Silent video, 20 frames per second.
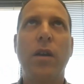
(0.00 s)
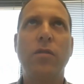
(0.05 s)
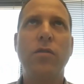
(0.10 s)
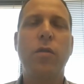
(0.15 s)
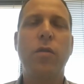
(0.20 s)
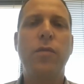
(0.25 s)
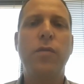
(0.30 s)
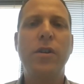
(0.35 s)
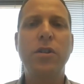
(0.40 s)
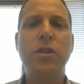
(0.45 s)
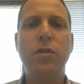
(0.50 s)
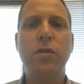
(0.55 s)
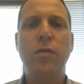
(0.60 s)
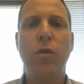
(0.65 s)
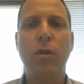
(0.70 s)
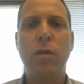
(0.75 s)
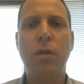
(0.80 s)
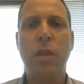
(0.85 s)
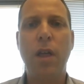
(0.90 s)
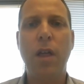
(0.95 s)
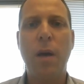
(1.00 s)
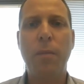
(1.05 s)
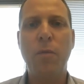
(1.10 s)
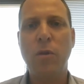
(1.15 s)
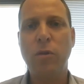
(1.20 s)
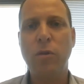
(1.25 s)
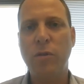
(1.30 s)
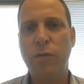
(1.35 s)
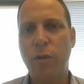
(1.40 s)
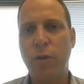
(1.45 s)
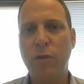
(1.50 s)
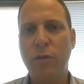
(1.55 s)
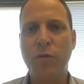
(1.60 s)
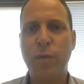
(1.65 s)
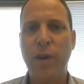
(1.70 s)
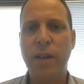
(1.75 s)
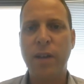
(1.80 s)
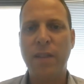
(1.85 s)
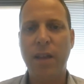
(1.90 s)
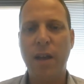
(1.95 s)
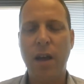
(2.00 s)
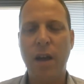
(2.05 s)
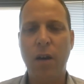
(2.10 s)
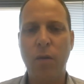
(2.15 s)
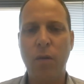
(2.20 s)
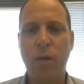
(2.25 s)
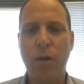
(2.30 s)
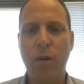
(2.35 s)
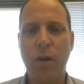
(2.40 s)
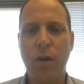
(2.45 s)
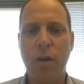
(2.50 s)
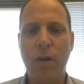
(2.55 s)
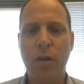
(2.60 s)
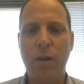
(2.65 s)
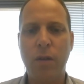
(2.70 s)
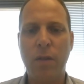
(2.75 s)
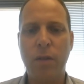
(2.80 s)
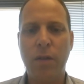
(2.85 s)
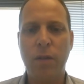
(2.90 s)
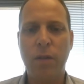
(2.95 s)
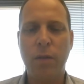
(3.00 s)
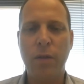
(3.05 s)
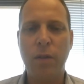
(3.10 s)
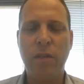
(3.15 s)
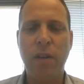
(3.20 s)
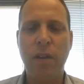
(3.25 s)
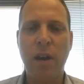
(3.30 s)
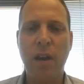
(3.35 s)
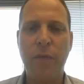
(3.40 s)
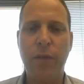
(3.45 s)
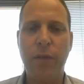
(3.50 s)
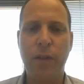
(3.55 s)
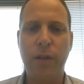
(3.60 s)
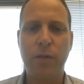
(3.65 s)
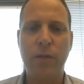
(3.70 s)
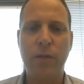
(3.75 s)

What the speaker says: so first of all, I'm going to focus right now on the tech field.